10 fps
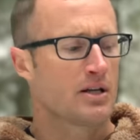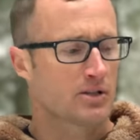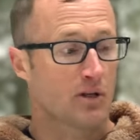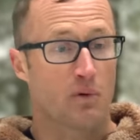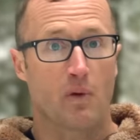
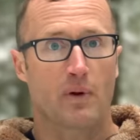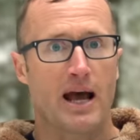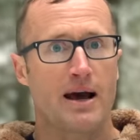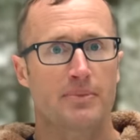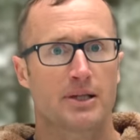So what would
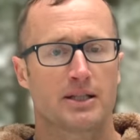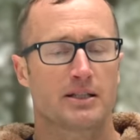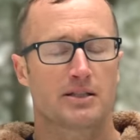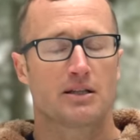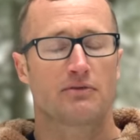happen
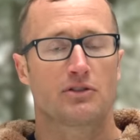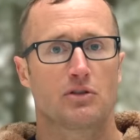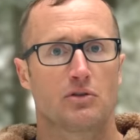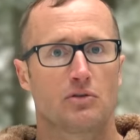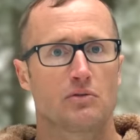is if
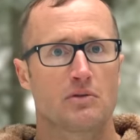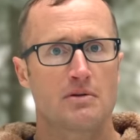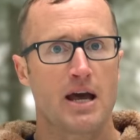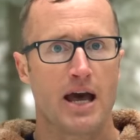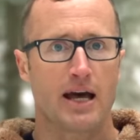you
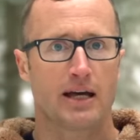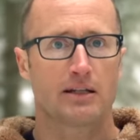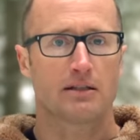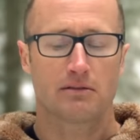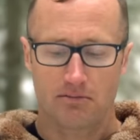
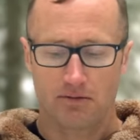had